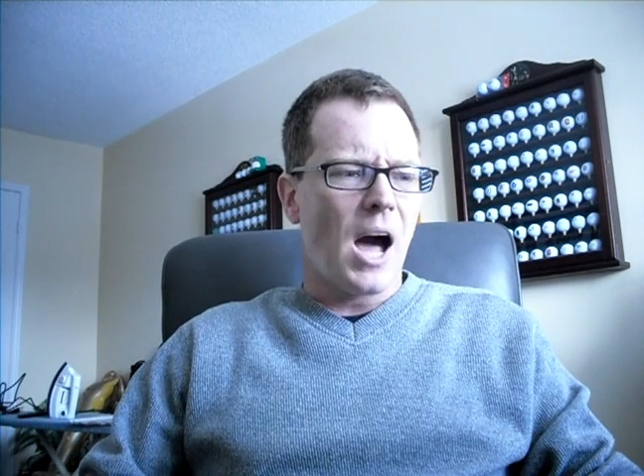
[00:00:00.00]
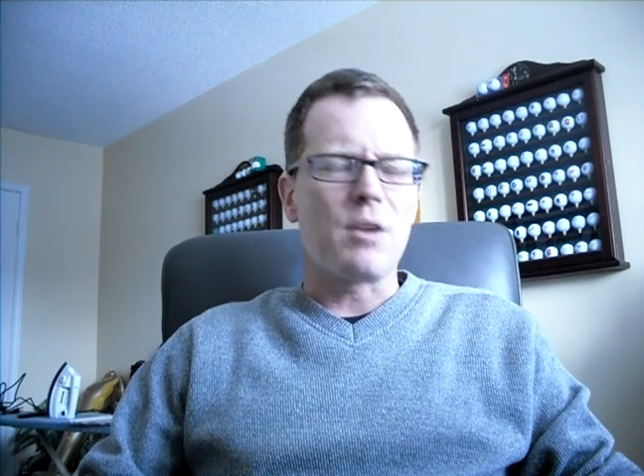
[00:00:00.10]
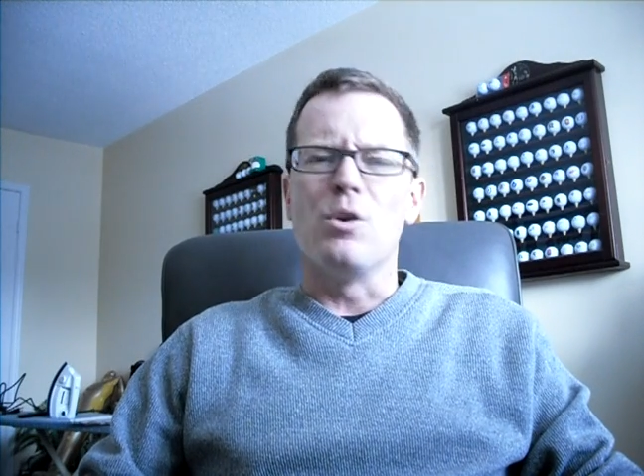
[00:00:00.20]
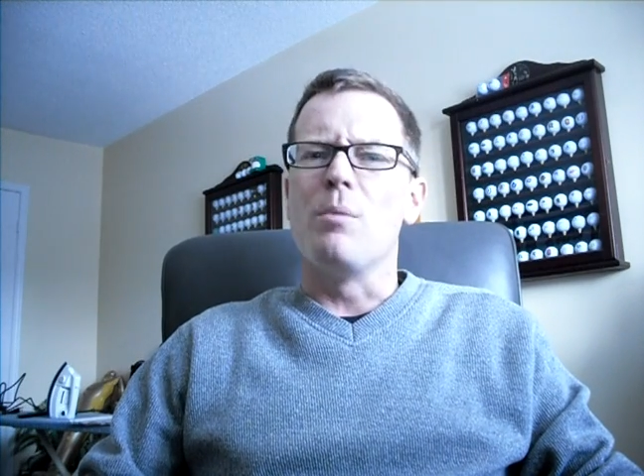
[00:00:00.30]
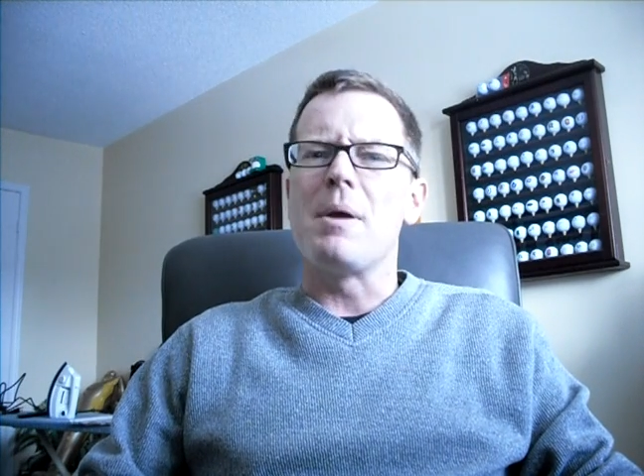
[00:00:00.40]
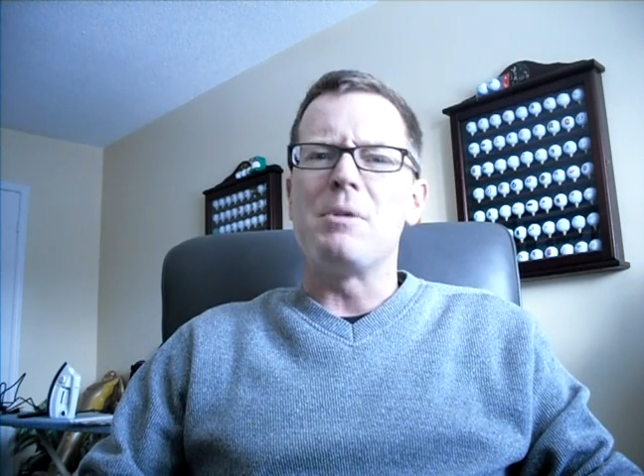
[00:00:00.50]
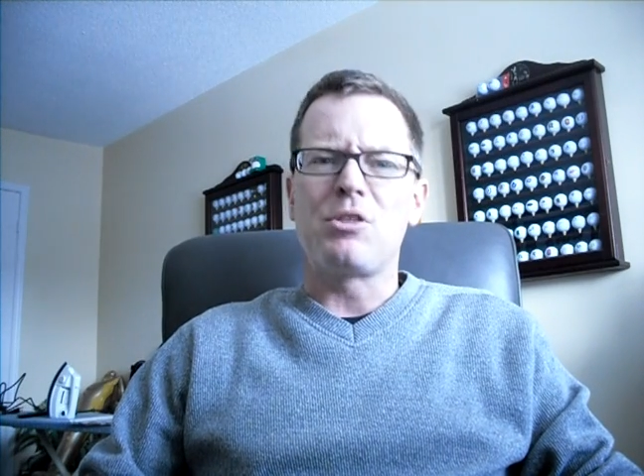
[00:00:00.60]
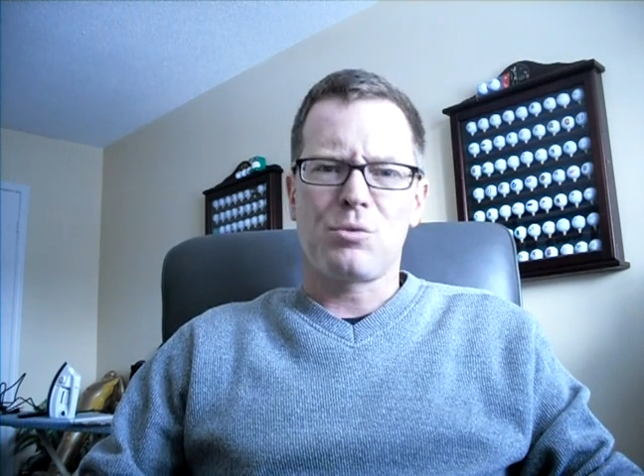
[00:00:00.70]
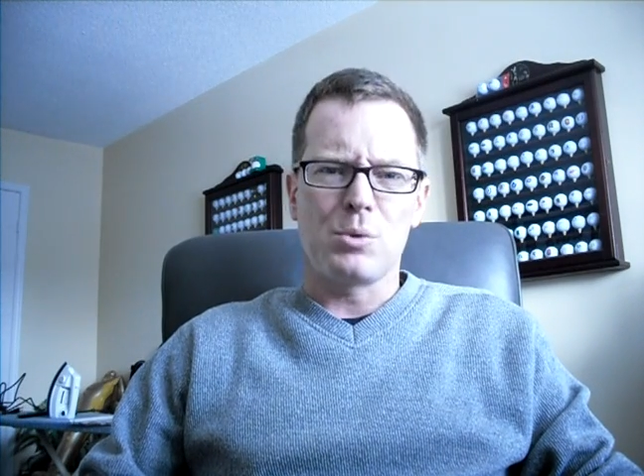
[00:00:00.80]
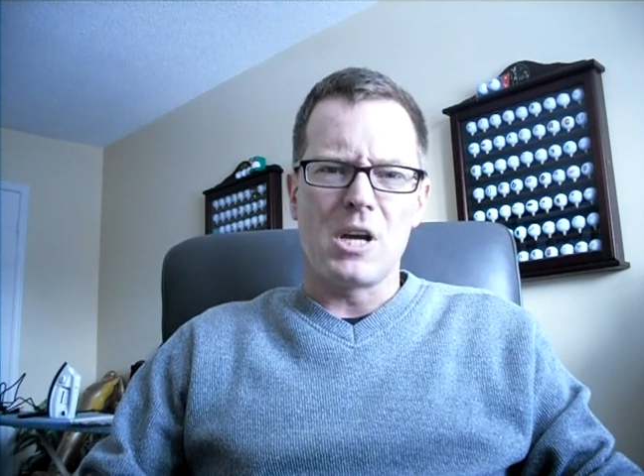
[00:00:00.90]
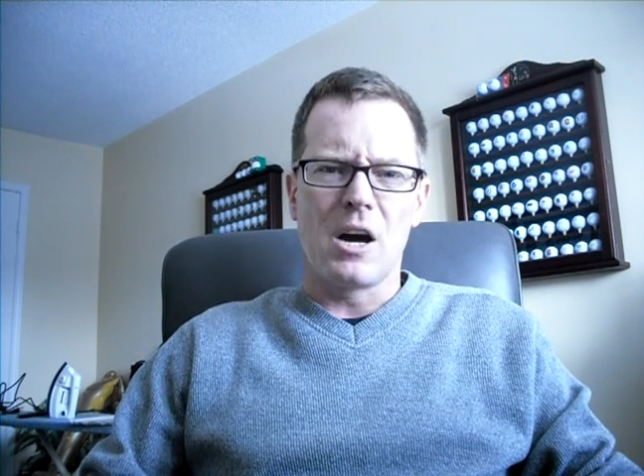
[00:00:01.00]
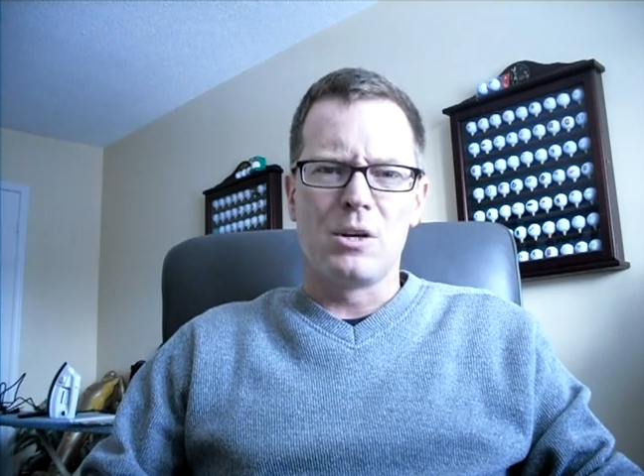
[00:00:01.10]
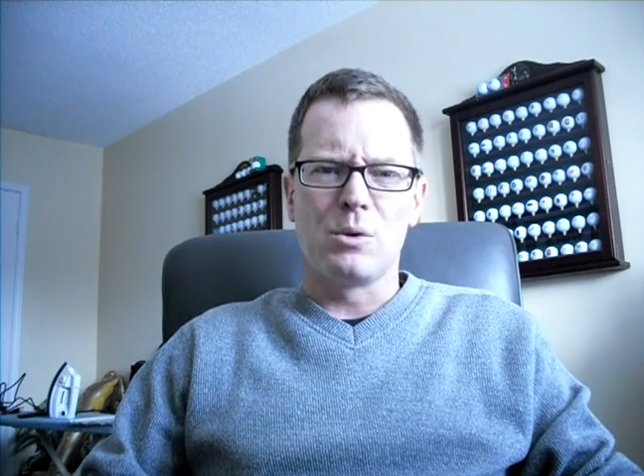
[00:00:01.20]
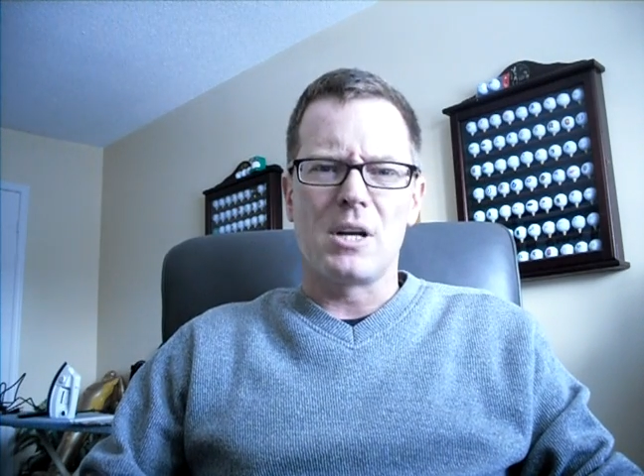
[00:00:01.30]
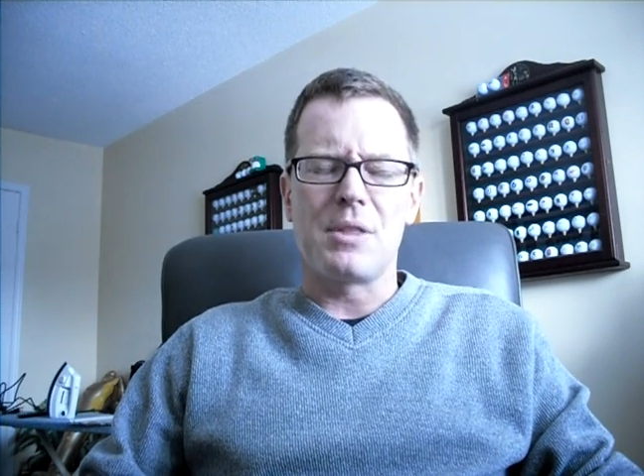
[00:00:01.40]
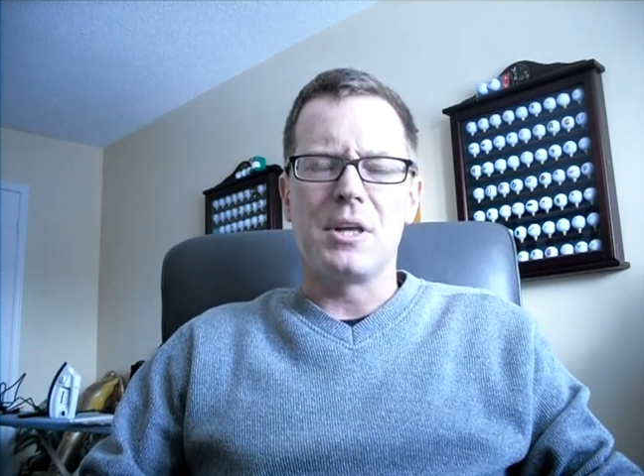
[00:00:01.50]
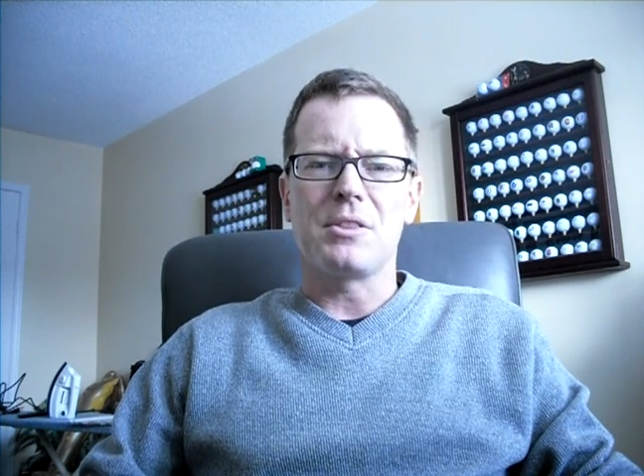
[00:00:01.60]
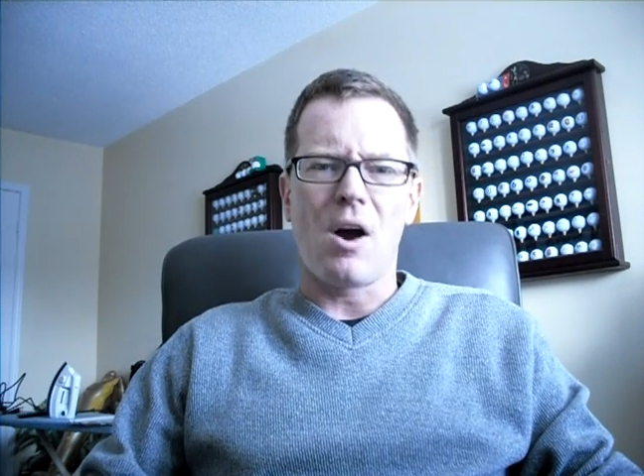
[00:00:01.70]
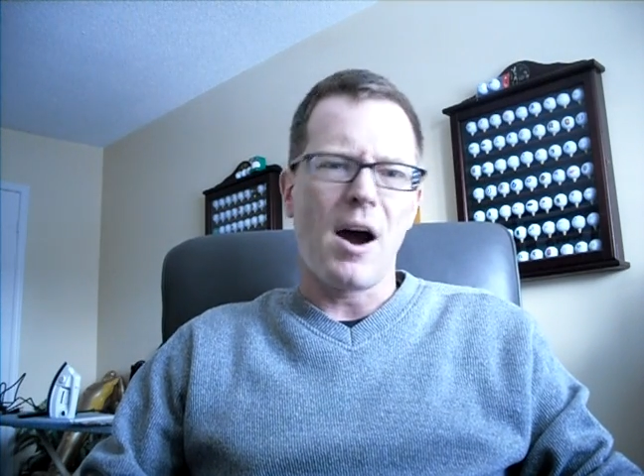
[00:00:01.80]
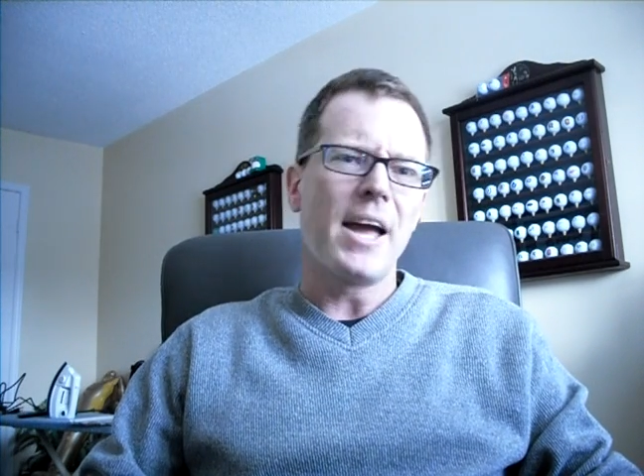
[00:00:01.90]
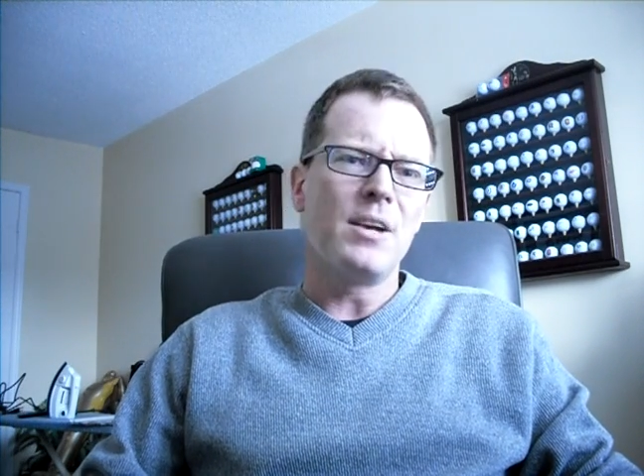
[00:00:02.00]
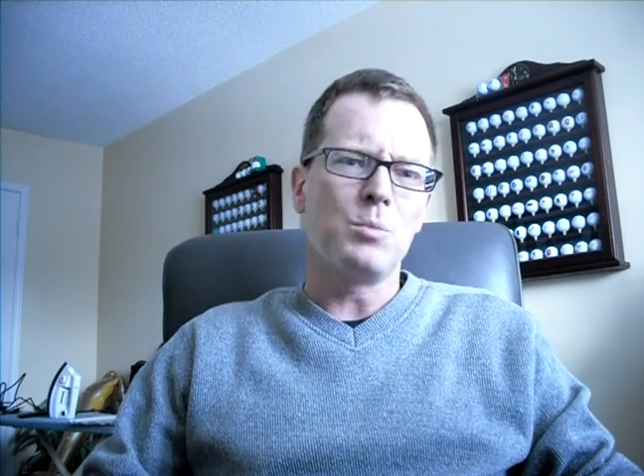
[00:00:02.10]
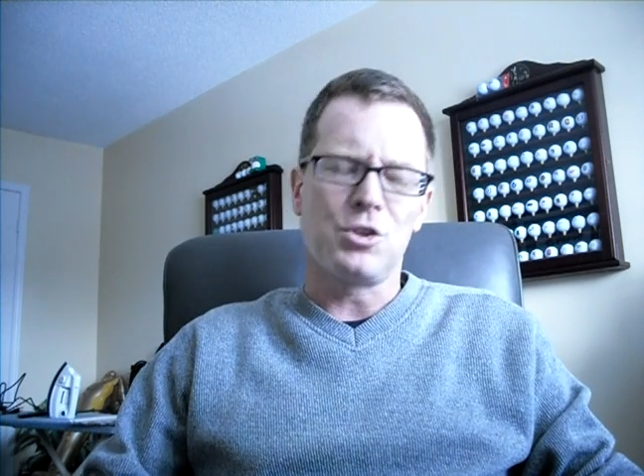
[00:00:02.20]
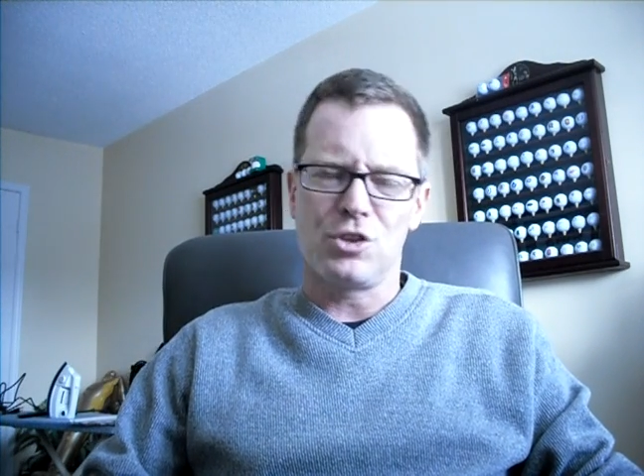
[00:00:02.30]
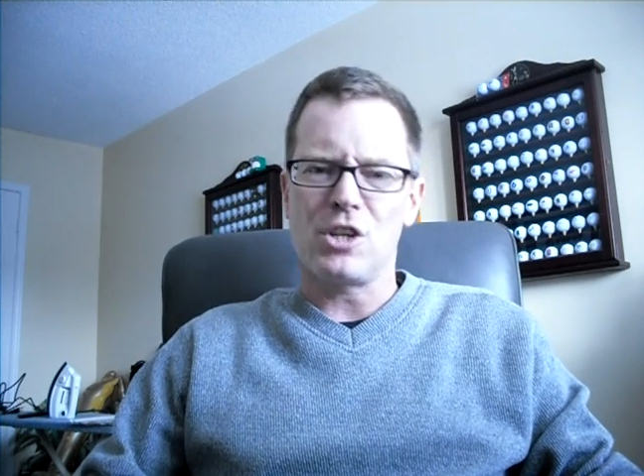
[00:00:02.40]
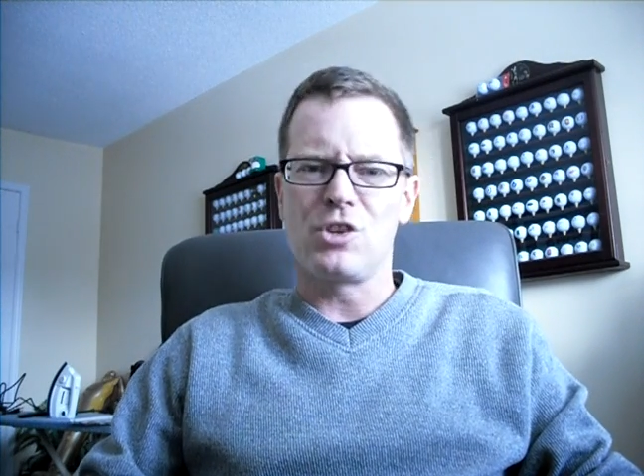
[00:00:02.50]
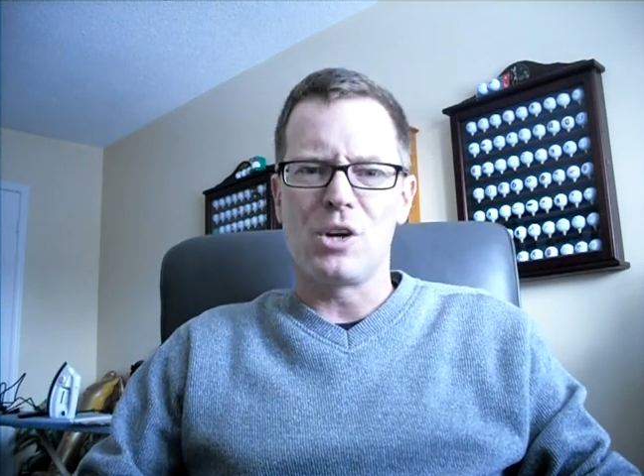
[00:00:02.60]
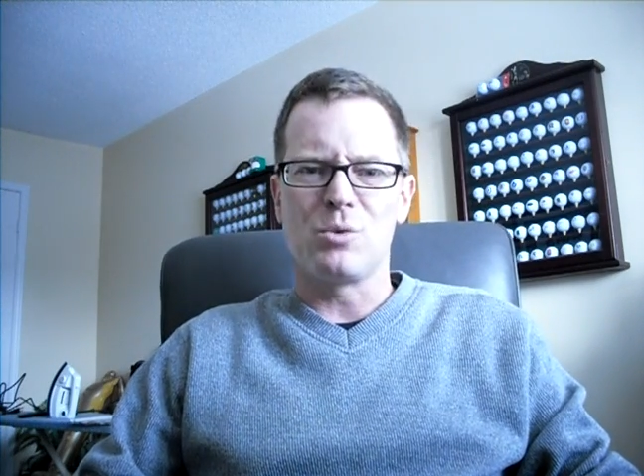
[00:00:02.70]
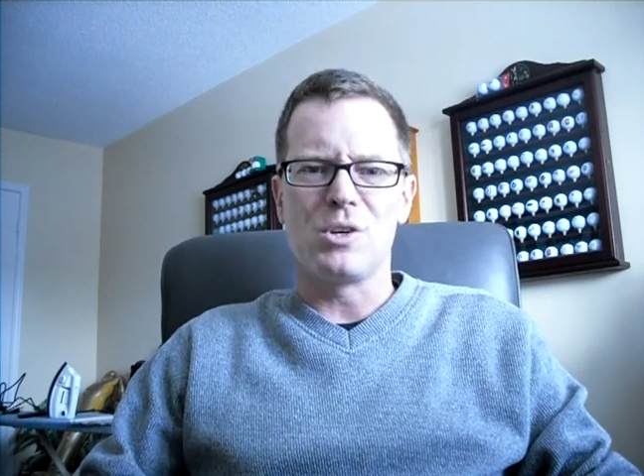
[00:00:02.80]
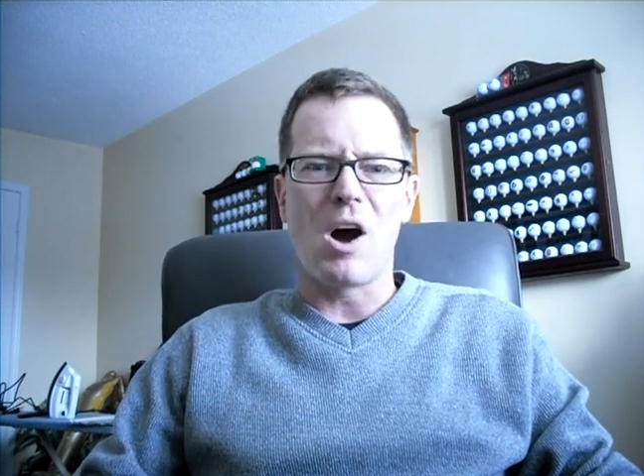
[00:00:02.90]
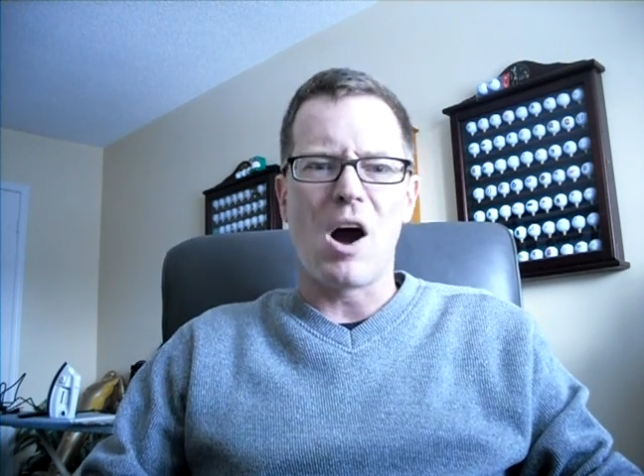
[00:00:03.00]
I don't know, maybe $300, and I think the high end was $600.